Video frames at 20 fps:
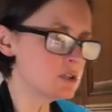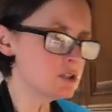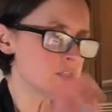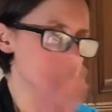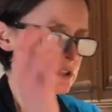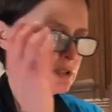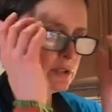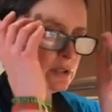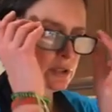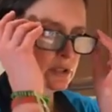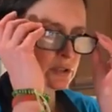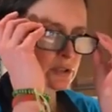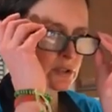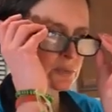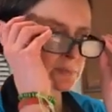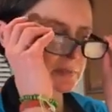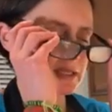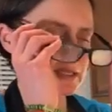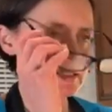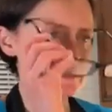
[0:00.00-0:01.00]
Could you
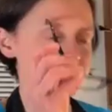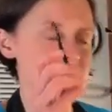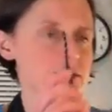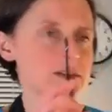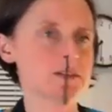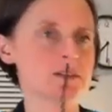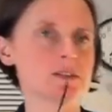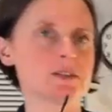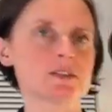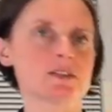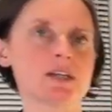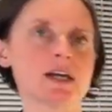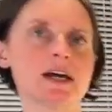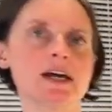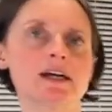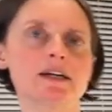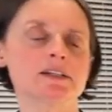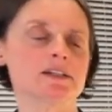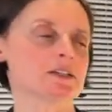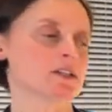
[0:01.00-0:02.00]
use beans
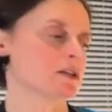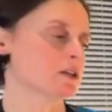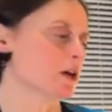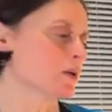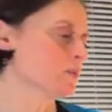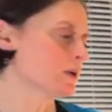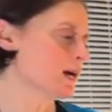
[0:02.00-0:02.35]
instead?